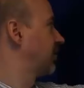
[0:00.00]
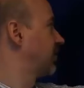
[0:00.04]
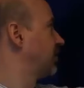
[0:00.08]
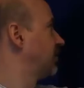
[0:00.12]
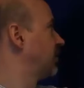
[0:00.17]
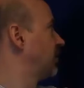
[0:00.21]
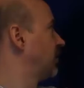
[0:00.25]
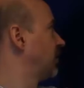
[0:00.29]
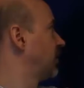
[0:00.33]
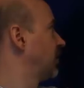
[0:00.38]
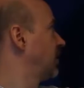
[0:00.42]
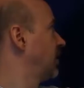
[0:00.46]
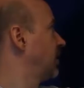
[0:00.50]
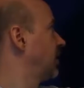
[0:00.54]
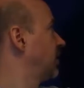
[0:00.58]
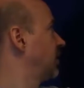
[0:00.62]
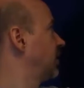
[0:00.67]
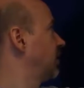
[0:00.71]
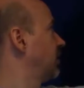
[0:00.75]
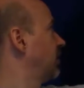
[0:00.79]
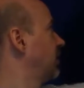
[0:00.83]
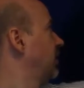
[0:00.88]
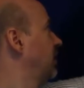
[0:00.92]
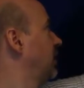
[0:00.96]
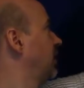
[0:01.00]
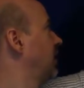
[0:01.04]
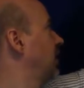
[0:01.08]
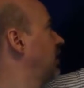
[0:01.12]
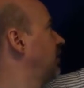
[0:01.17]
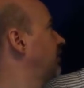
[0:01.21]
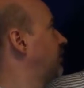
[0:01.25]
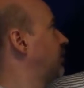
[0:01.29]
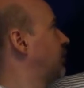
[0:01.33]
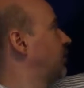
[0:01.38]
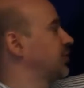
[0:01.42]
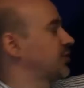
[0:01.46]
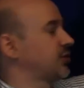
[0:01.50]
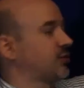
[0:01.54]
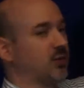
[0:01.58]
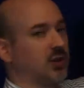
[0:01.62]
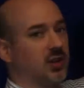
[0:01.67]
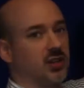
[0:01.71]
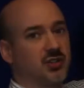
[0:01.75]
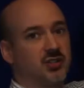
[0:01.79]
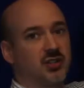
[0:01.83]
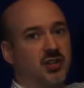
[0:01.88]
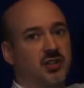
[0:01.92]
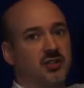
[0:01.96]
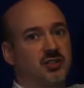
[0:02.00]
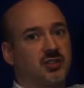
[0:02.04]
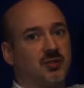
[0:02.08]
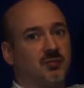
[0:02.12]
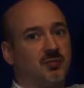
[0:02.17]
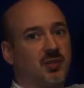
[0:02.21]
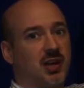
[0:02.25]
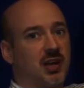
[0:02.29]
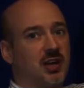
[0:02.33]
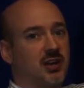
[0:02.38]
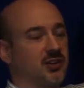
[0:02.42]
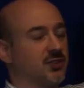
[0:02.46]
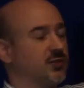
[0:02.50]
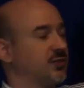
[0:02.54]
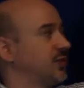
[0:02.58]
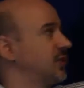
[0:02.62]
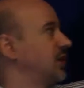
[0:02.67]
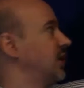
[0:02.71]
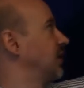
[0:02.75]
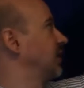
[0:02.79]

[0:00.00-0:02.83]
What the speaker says: door here, a 4-square junction box for our